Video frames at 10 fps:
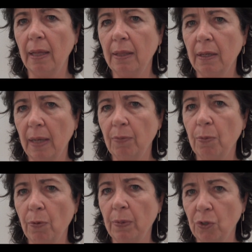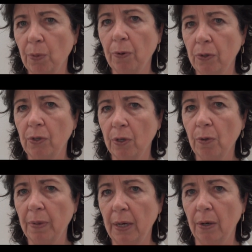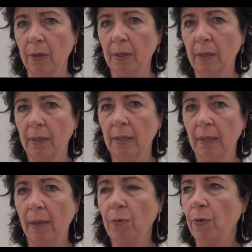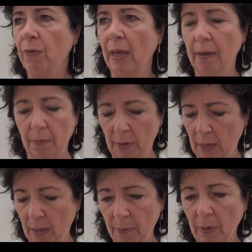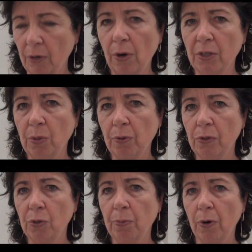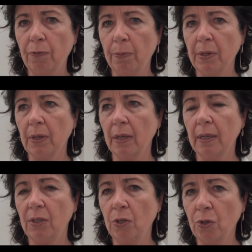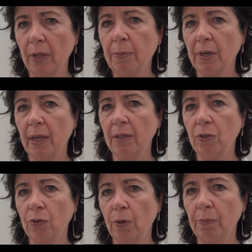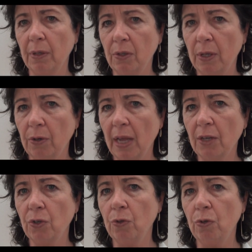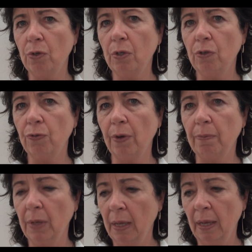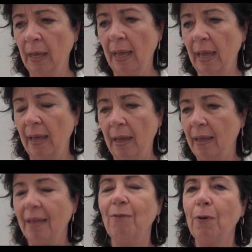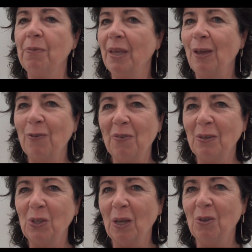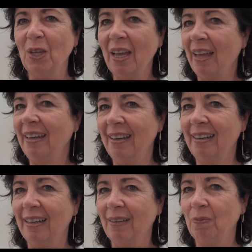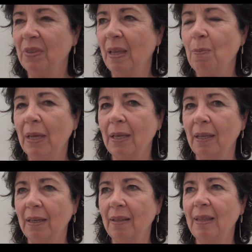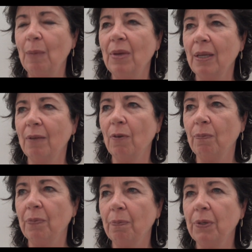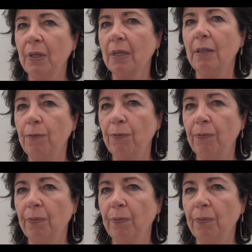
in the labor movement supports single payer. I mean, we've got across the board support from the Central Labor Councils, from the international unions, from the AFL-CIO. Yet they make it politically